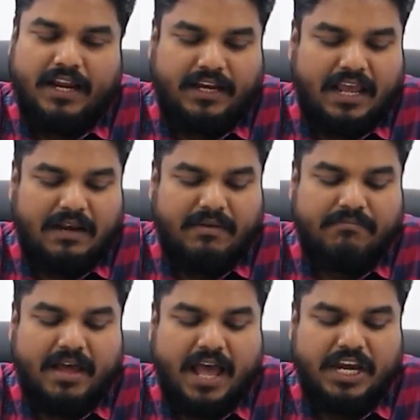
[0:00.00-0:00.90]
it can be
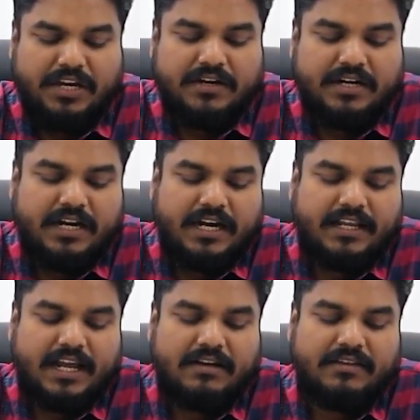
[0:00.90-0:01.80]
maneuvered,
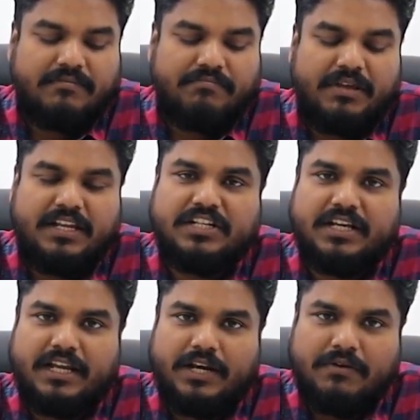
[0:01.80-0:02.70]
it can
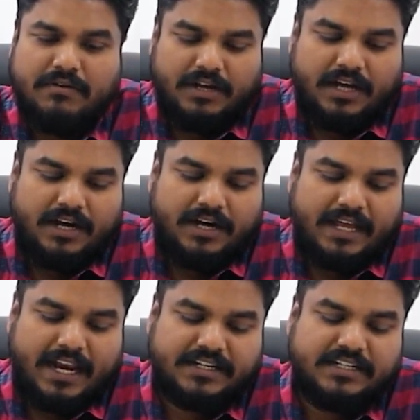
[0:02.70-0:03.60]
be,
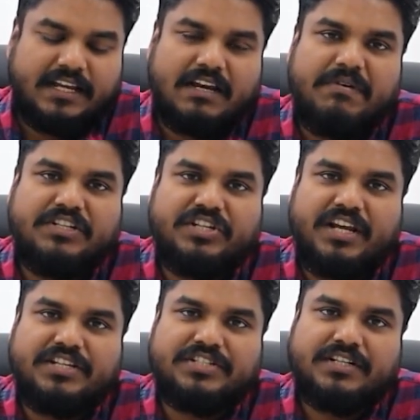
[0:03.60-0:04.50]
direction can be
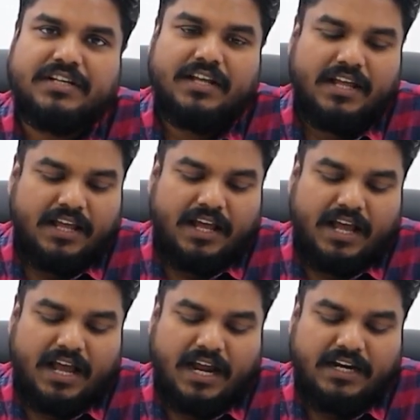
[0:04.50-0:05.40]
changed
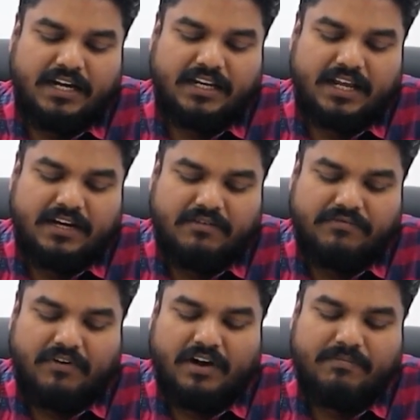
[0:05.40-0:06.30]
and it
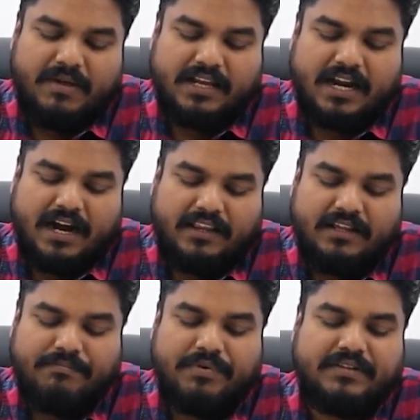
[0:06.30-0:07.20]
can fall back at
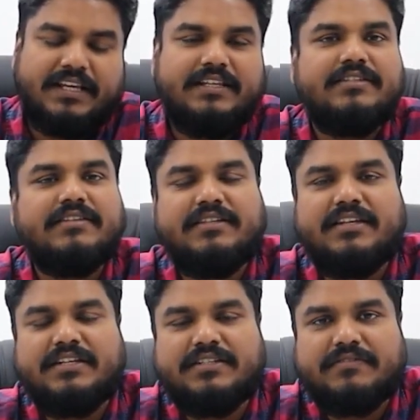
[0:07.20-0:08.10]
the precise
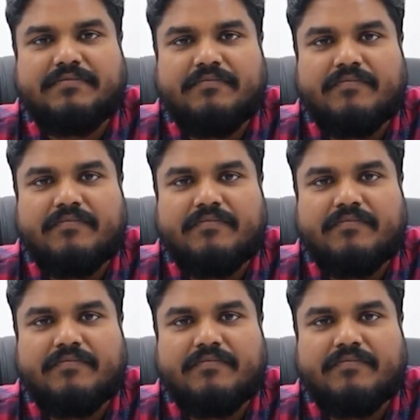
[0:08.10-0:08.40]
destination.